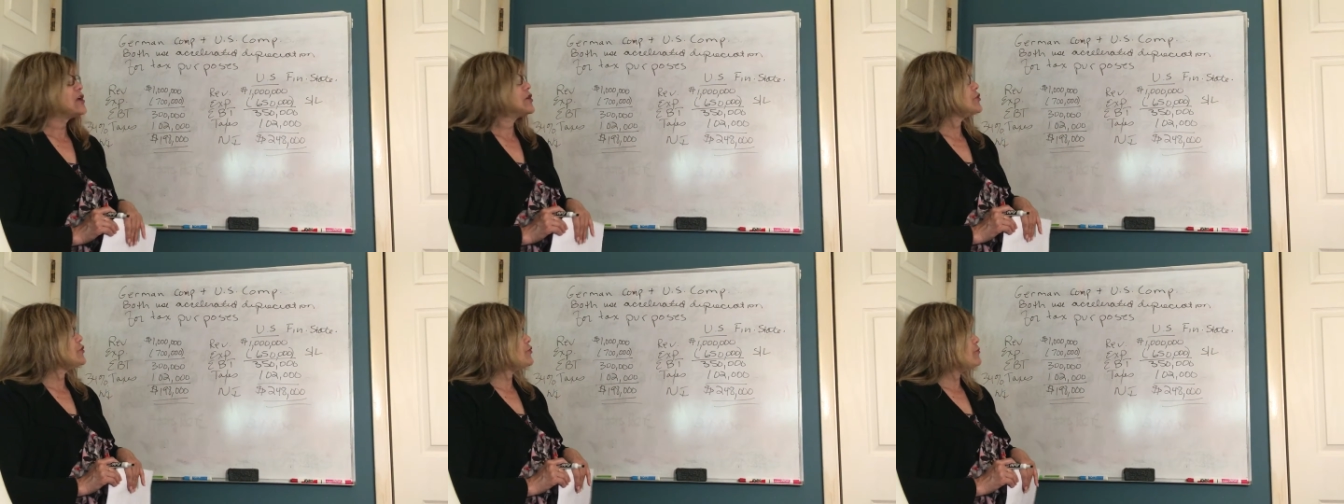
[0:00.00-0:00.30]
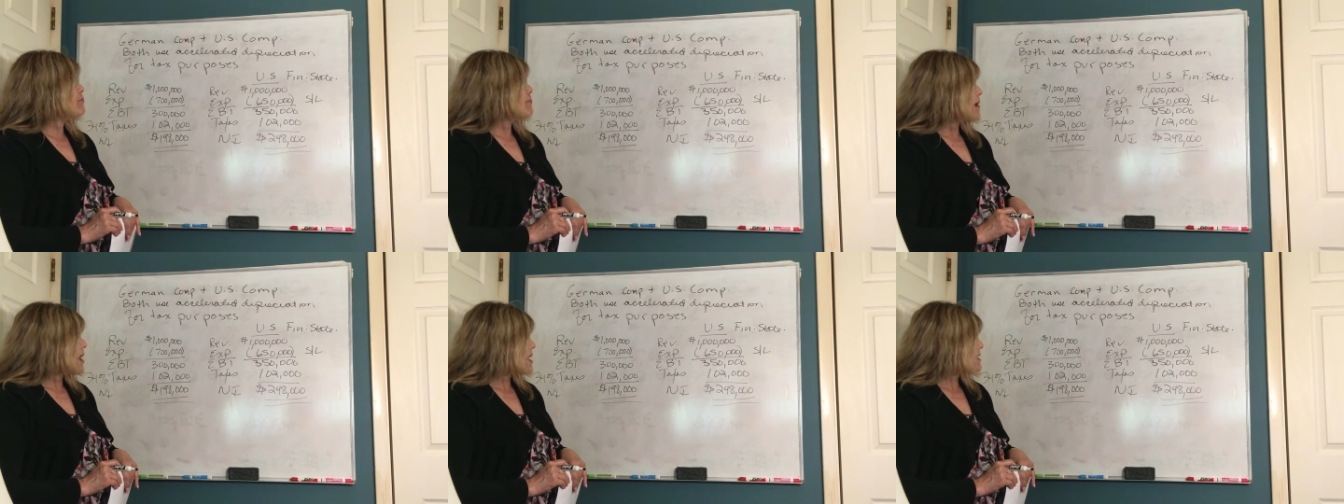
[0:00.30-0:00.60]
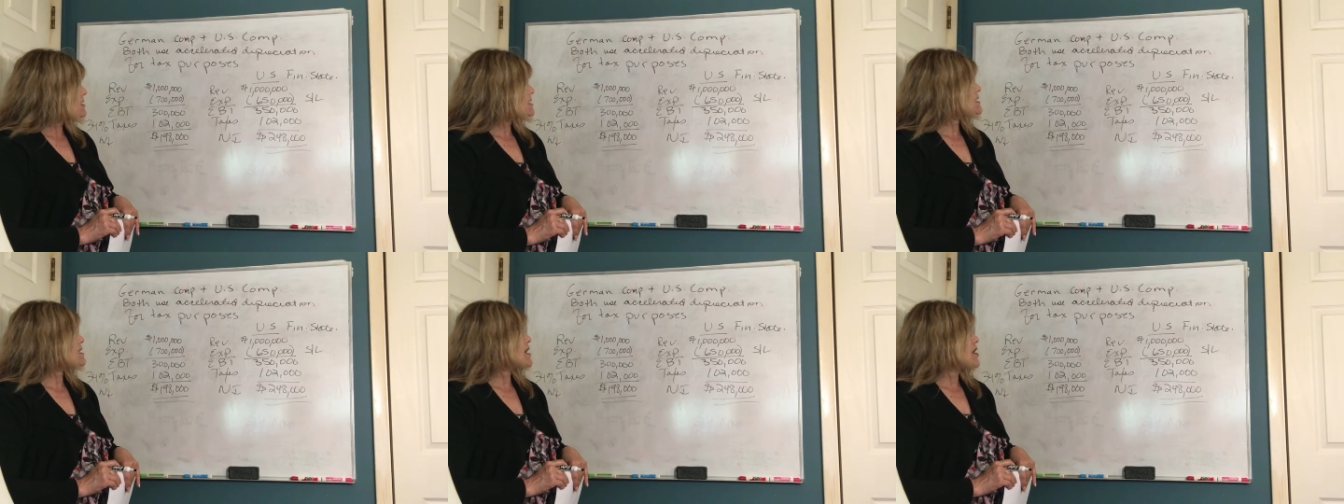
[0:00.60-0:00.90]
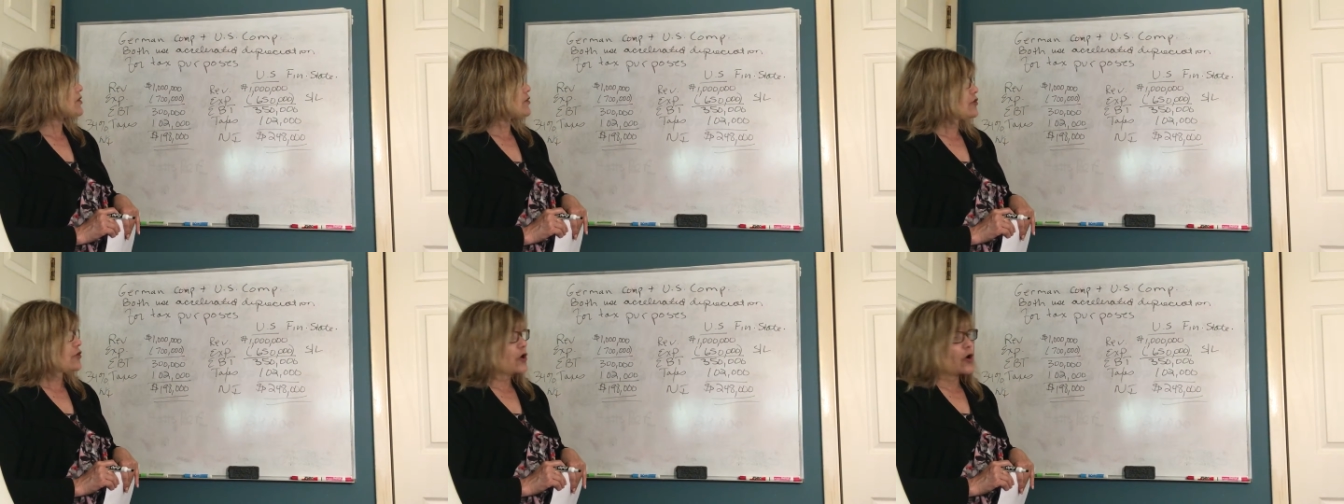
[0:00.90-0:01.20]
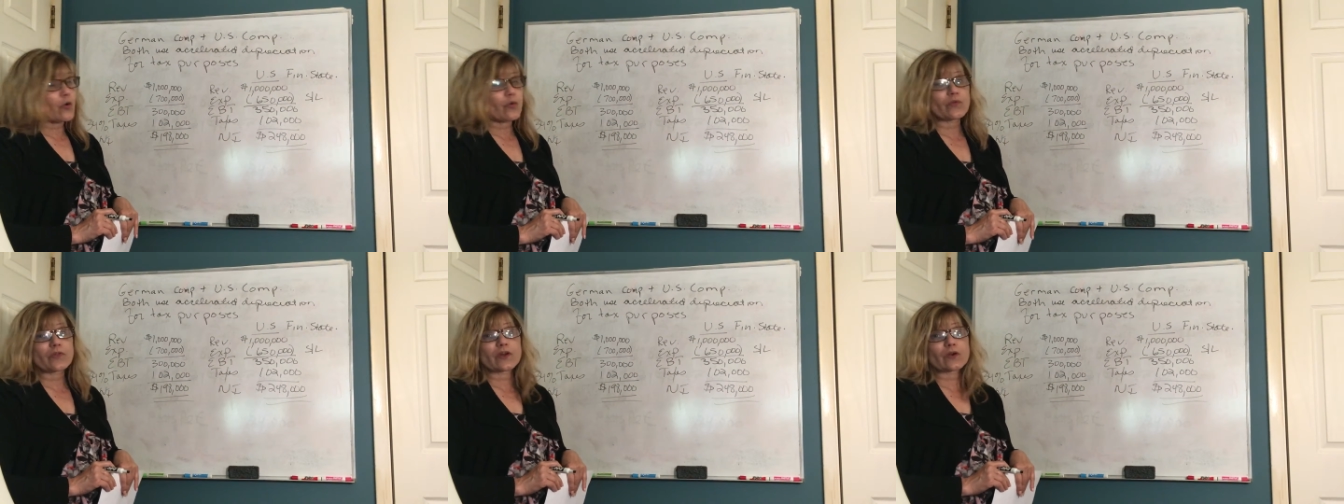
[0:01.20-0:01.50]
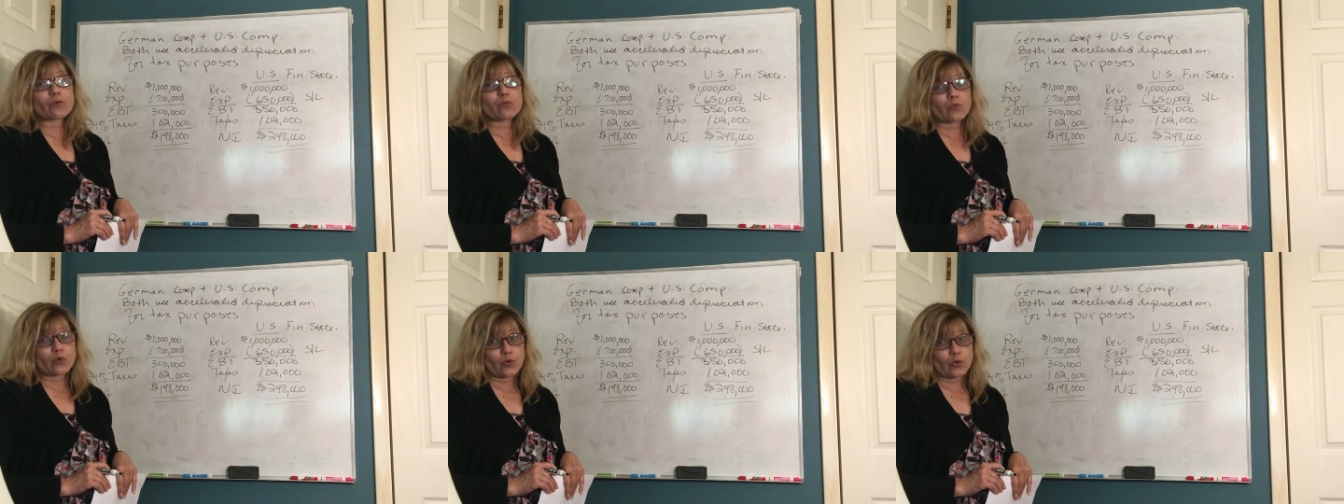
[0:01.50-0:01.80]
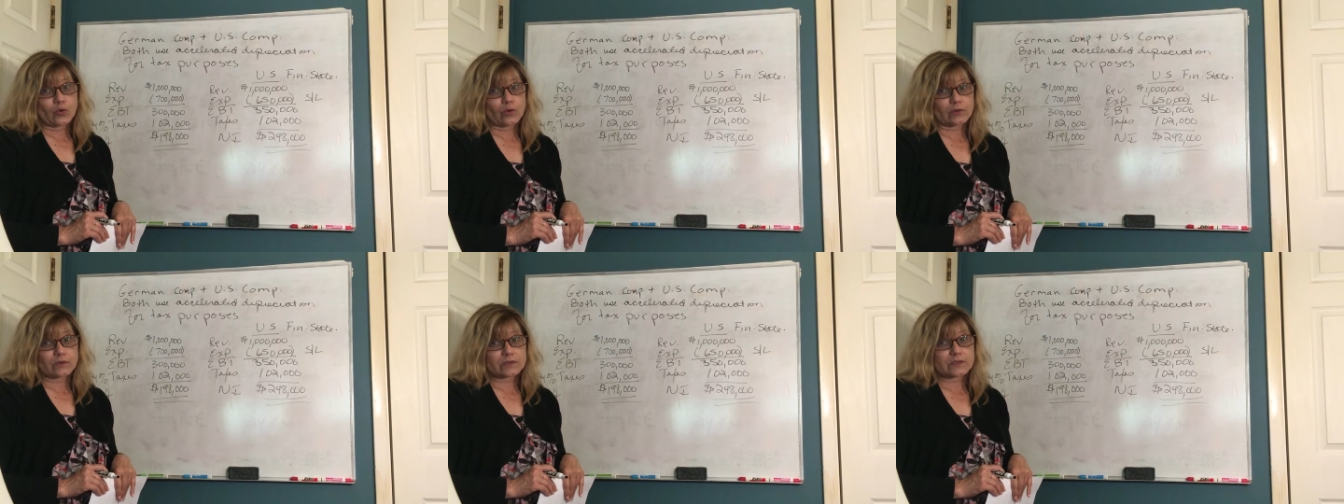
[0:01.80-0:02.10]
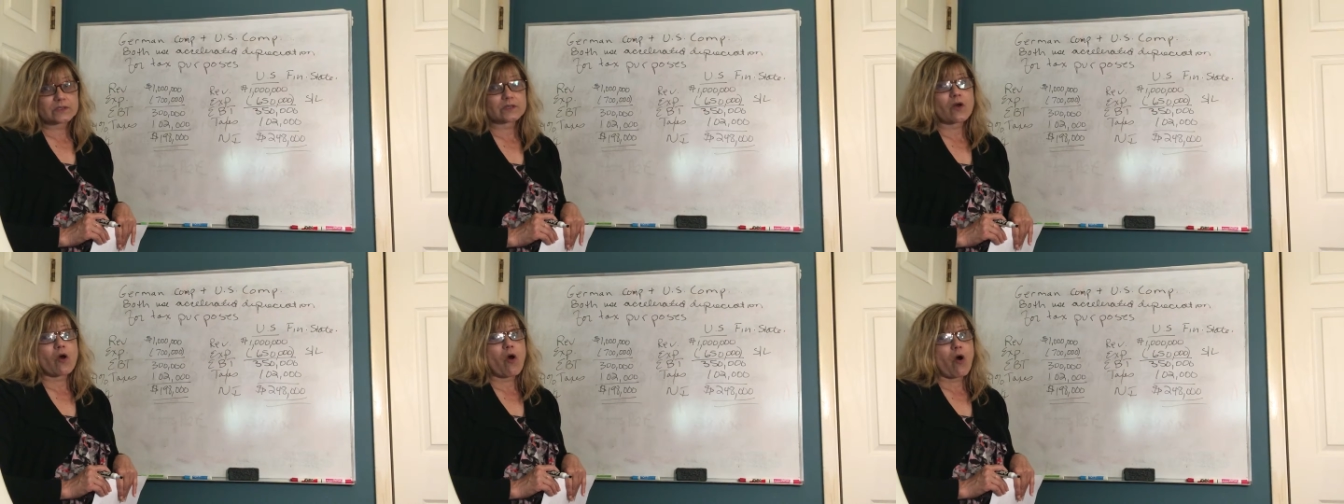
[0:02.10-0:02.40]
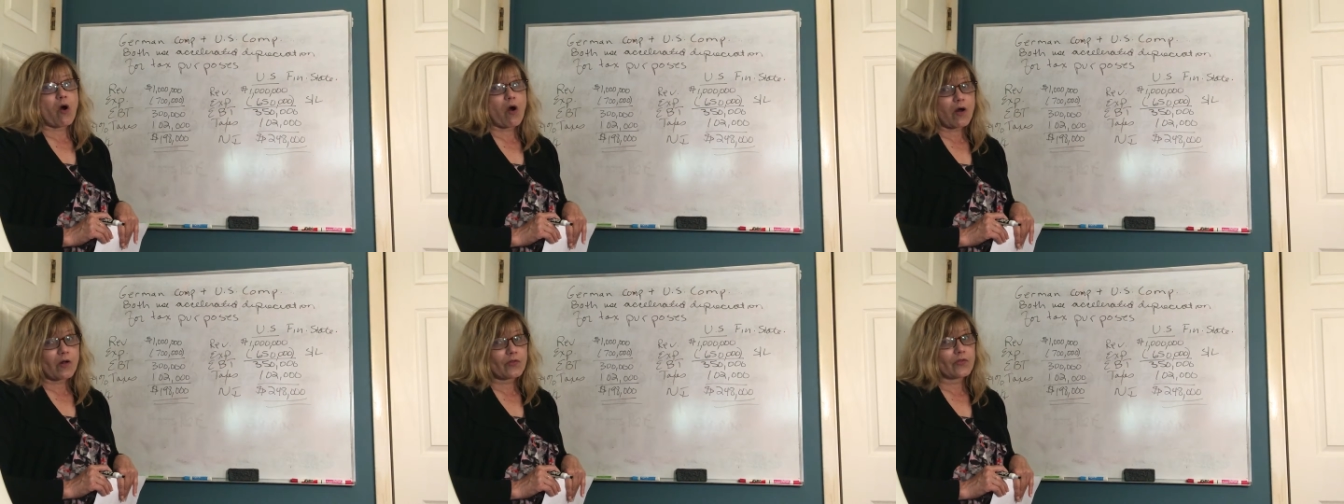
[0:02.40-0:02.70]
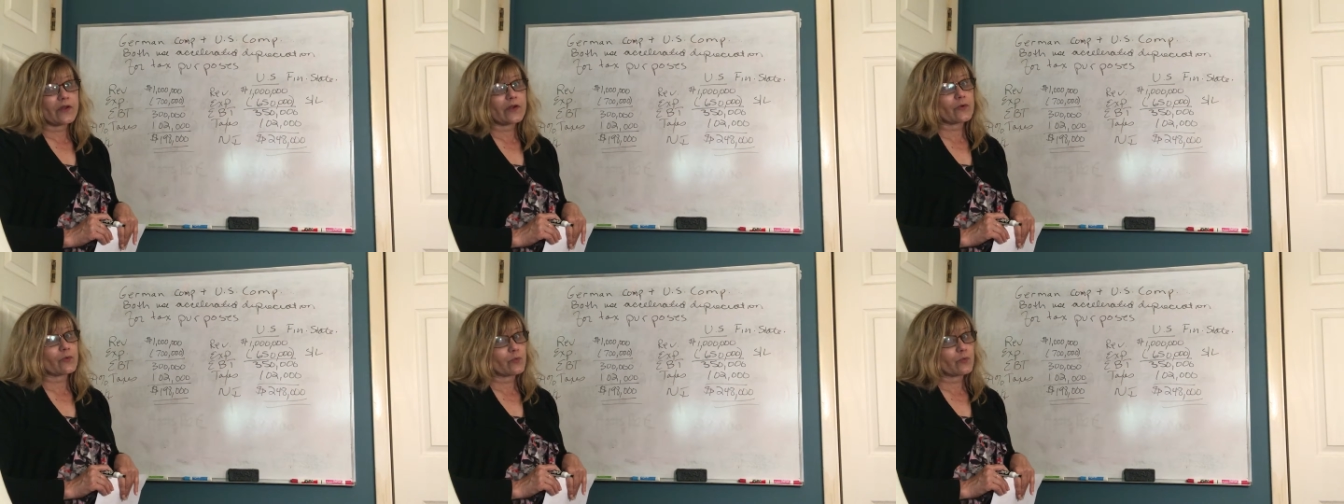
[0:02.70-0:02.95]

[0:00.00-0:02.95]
you must know their rules, all their